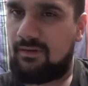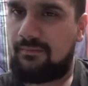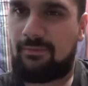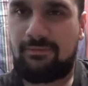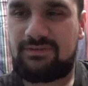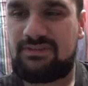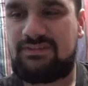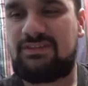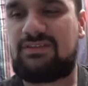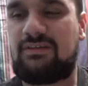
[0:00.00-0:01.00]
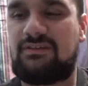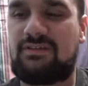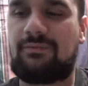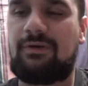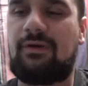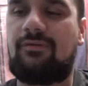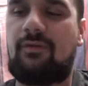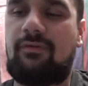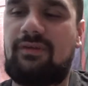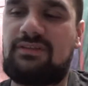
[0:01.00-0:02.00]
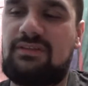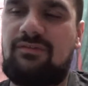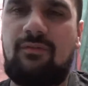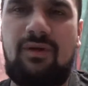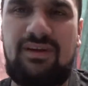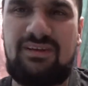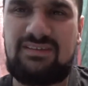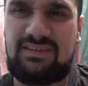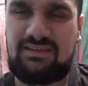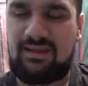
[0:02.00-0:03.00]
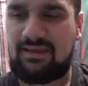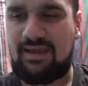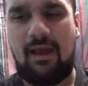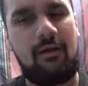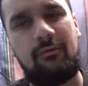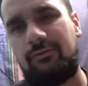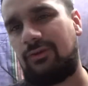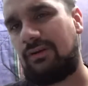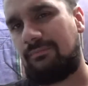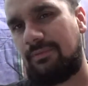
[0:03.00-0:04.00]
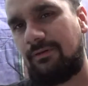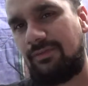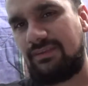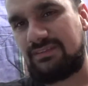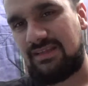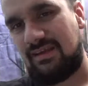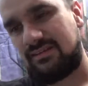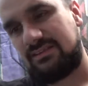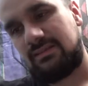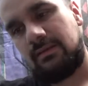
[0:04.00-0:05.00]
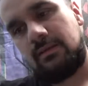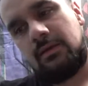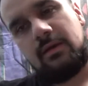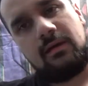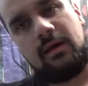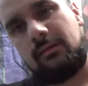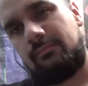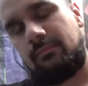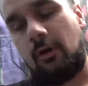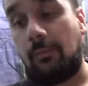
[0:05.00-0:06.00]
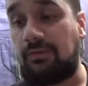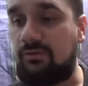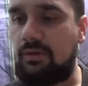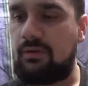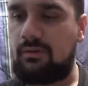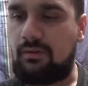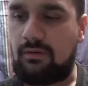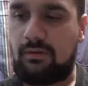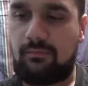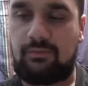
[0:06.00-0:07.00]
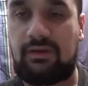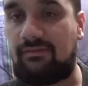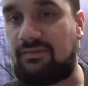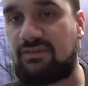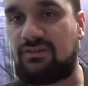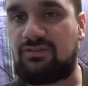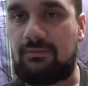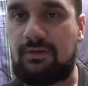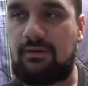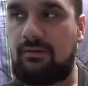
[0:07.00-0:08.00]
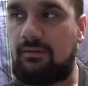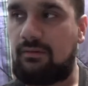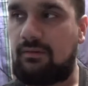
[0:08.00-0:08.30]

Pretty much that's just a summary of all of these. If you wanted to see like how I would try to build these decks, I'm open to it. We can have a discussion about it.